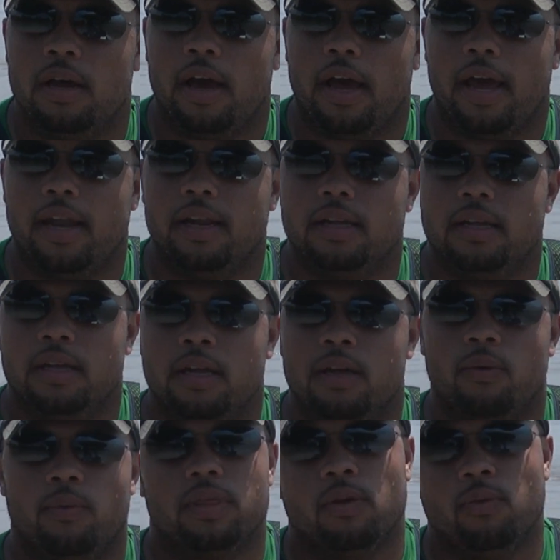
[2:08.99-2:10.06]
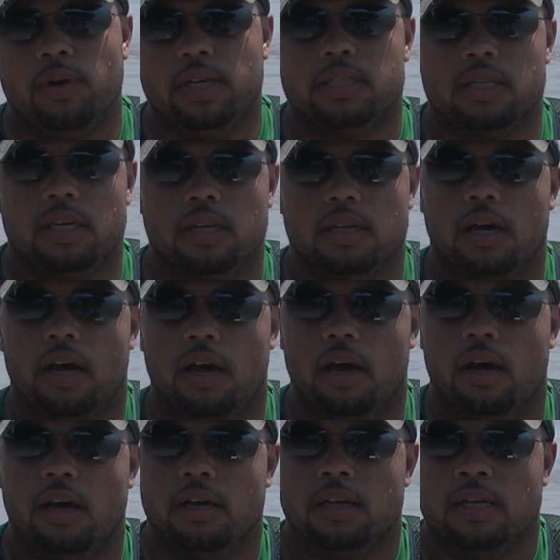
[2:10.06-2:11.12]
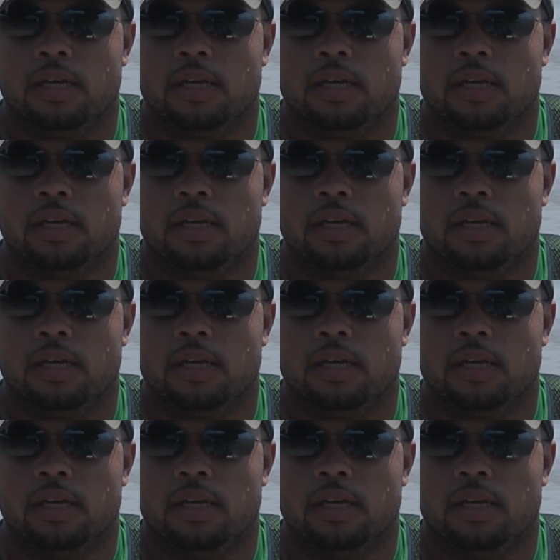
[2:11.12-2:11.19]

And with the recent uh,